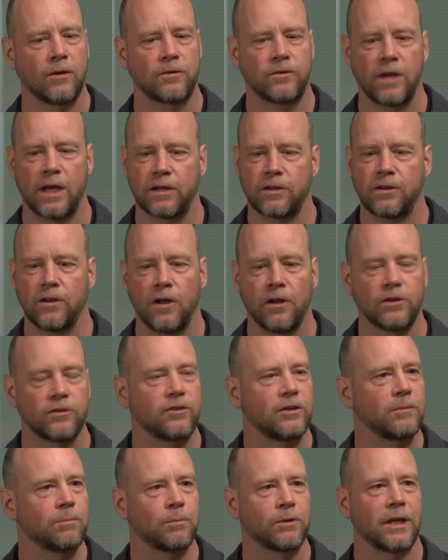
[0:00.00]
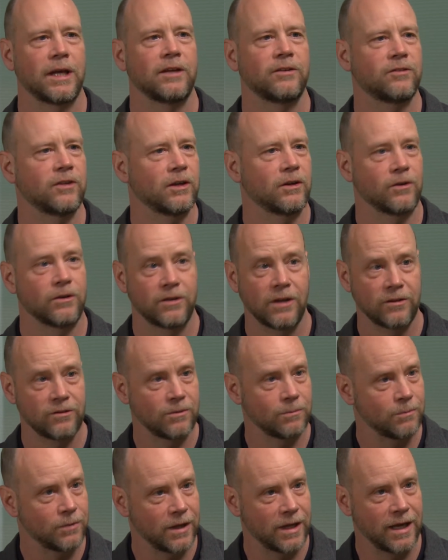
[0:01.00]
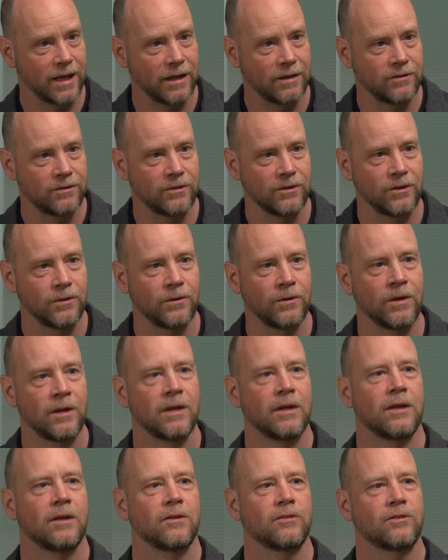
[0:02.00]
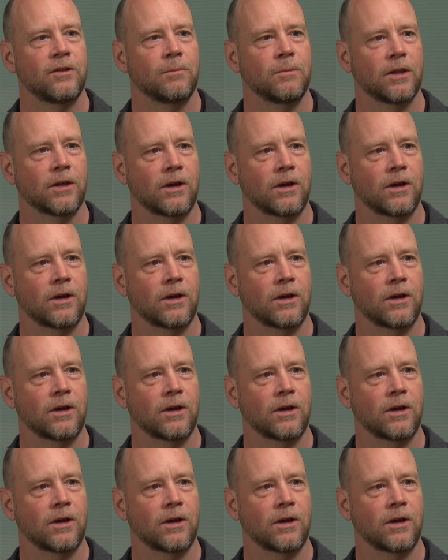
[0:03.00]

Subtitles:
technology plays in or doesn't play into some of the